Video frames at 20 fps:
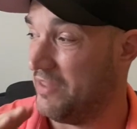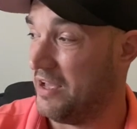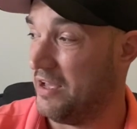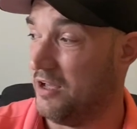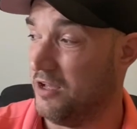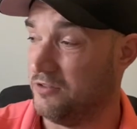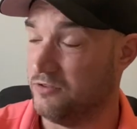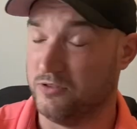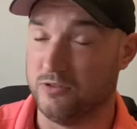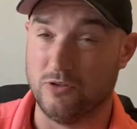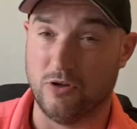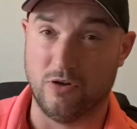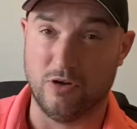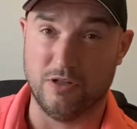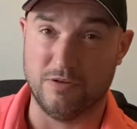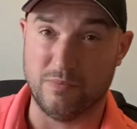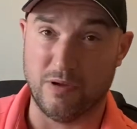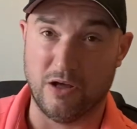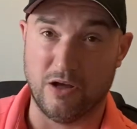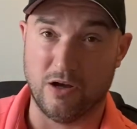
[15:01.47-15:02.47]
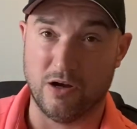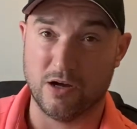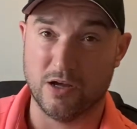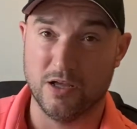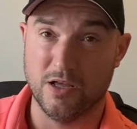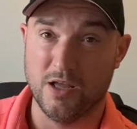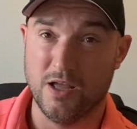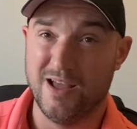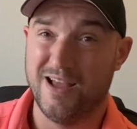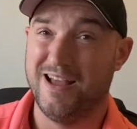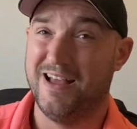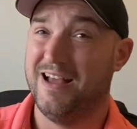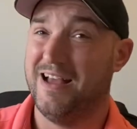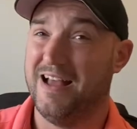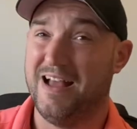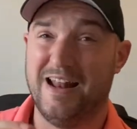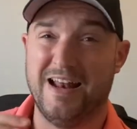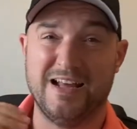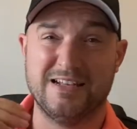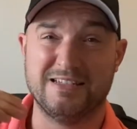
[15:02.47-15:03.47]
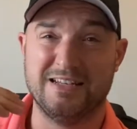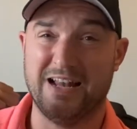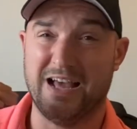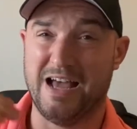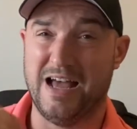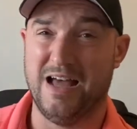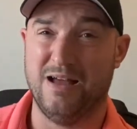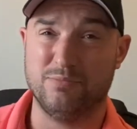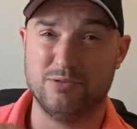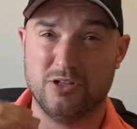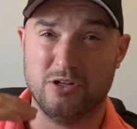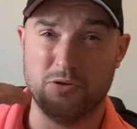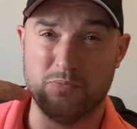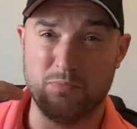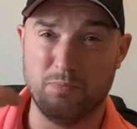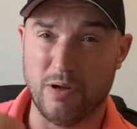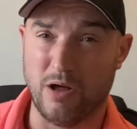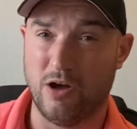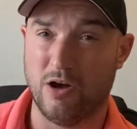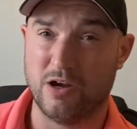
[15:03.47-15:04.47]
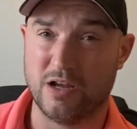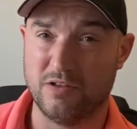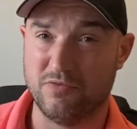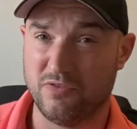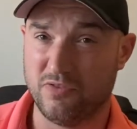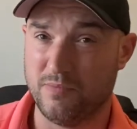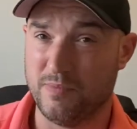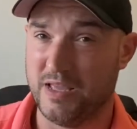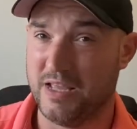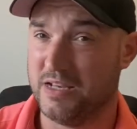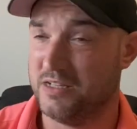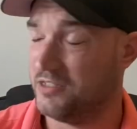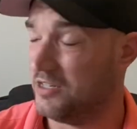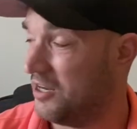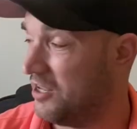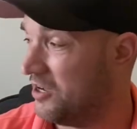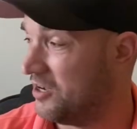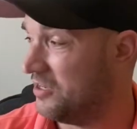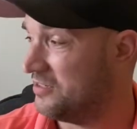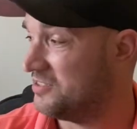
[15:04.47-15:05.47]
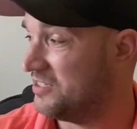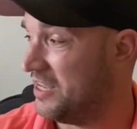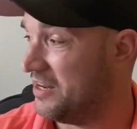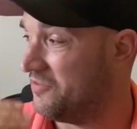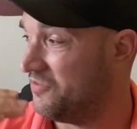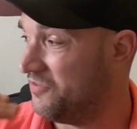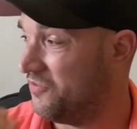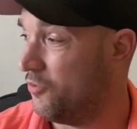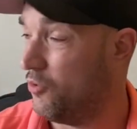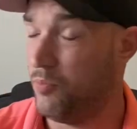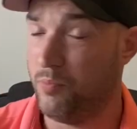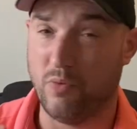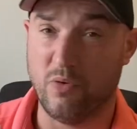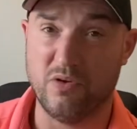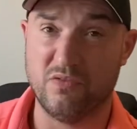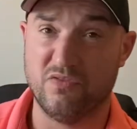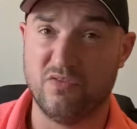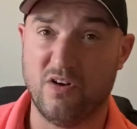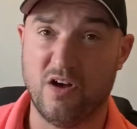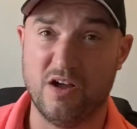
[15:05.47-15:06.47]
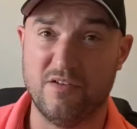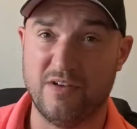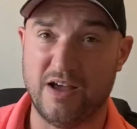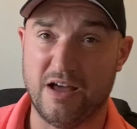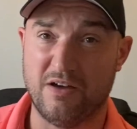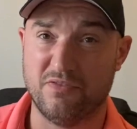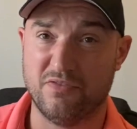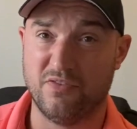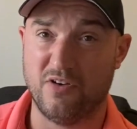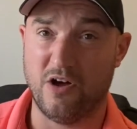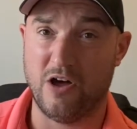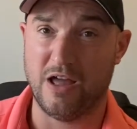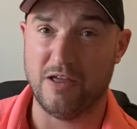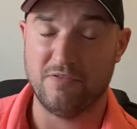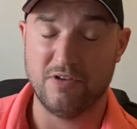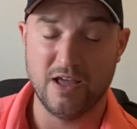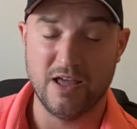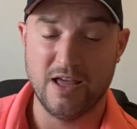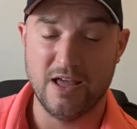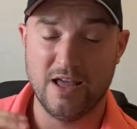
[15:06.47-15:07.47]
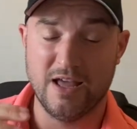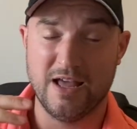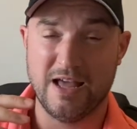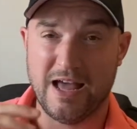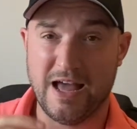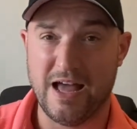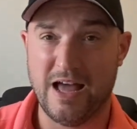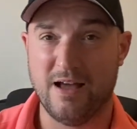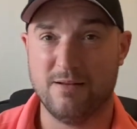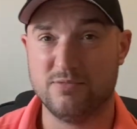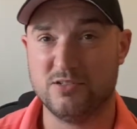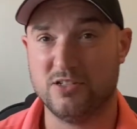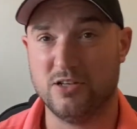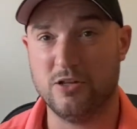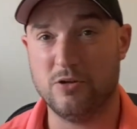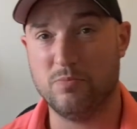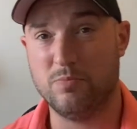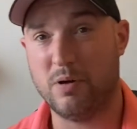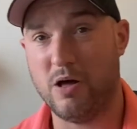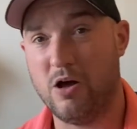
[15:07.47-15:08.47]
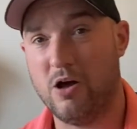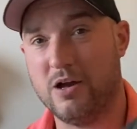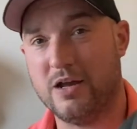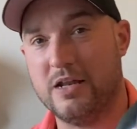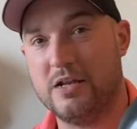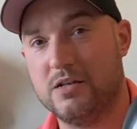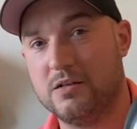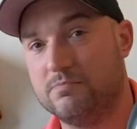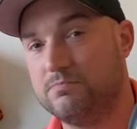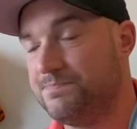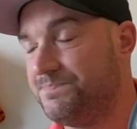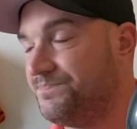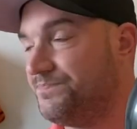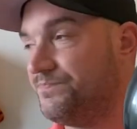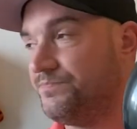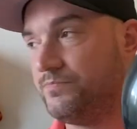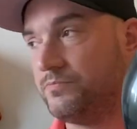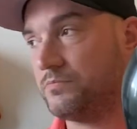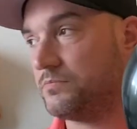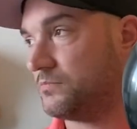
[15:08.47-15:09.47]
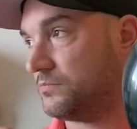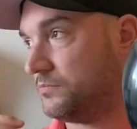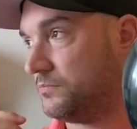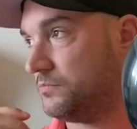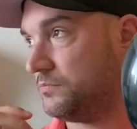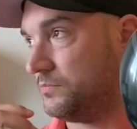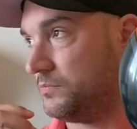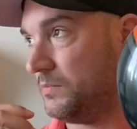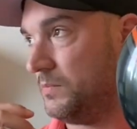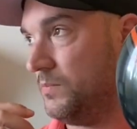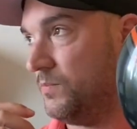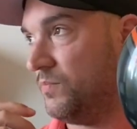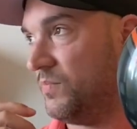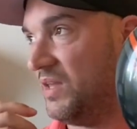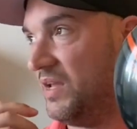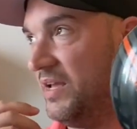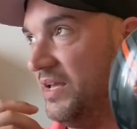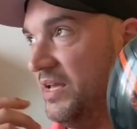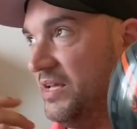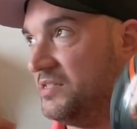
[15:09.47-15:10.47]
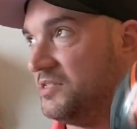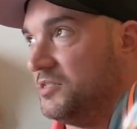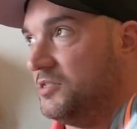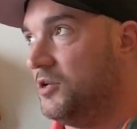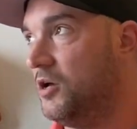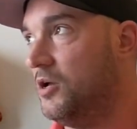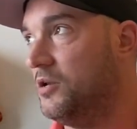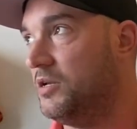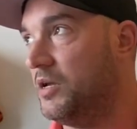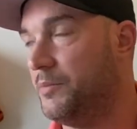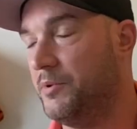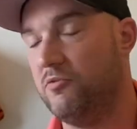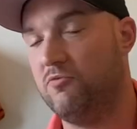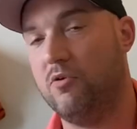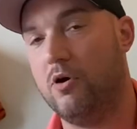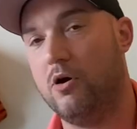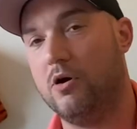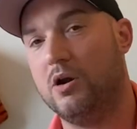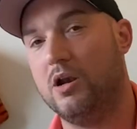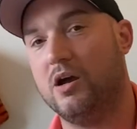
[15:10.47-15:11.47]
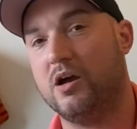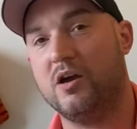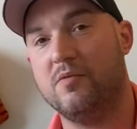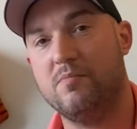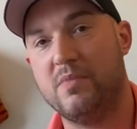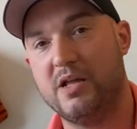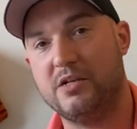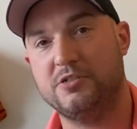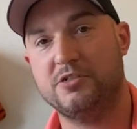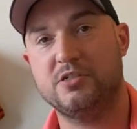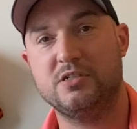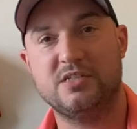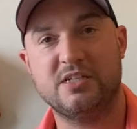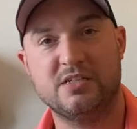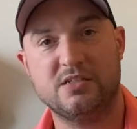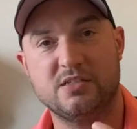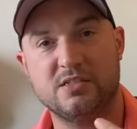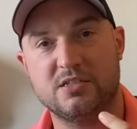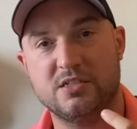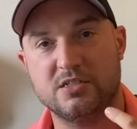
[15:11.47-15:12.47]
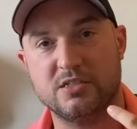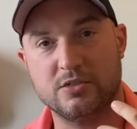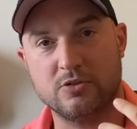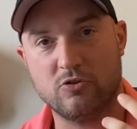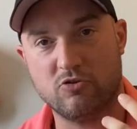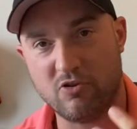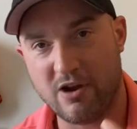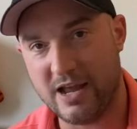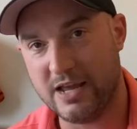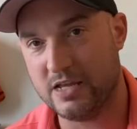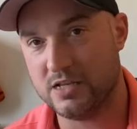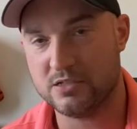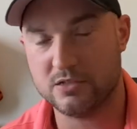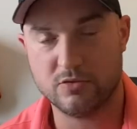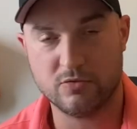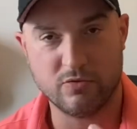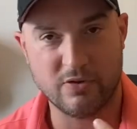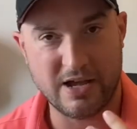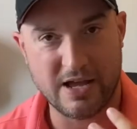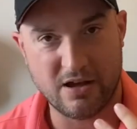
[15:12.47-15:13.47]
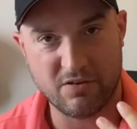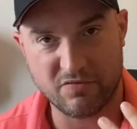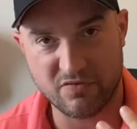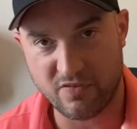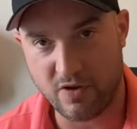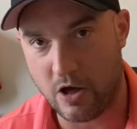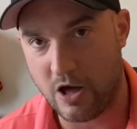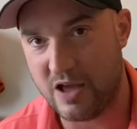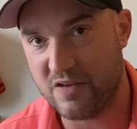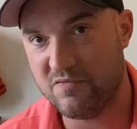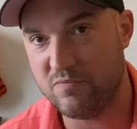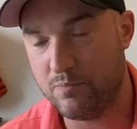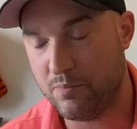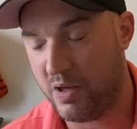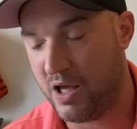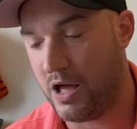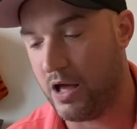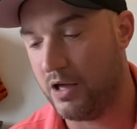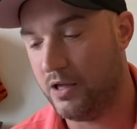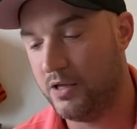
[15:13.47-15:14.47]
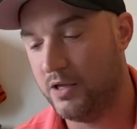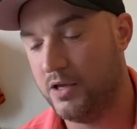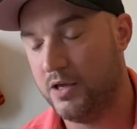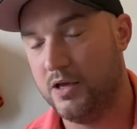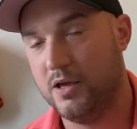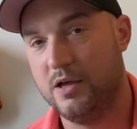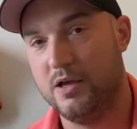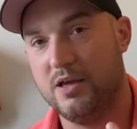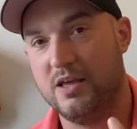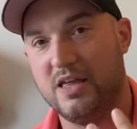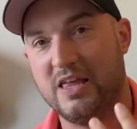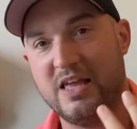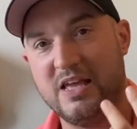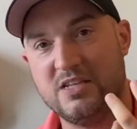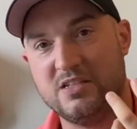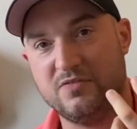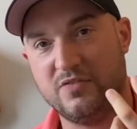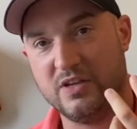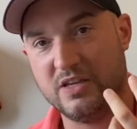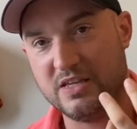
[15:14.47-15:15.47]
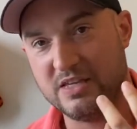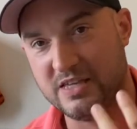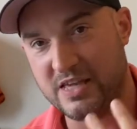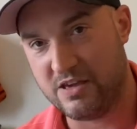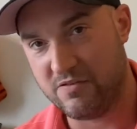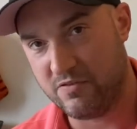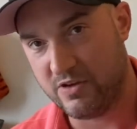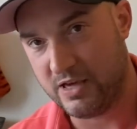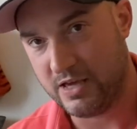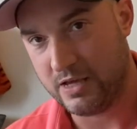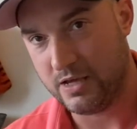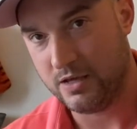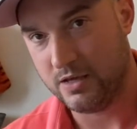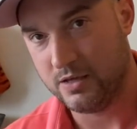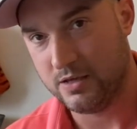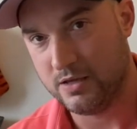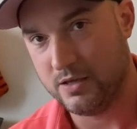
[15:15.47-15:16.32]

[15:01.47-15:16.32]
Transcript: that hundred dollar mark and that's an absolute bargain for me. So, like I said, 4.5 out of 5, absolute bargain. It's not going to be wrong, like I mentioned, distance isn't great, it's 3 out of 5, but it's forgiving,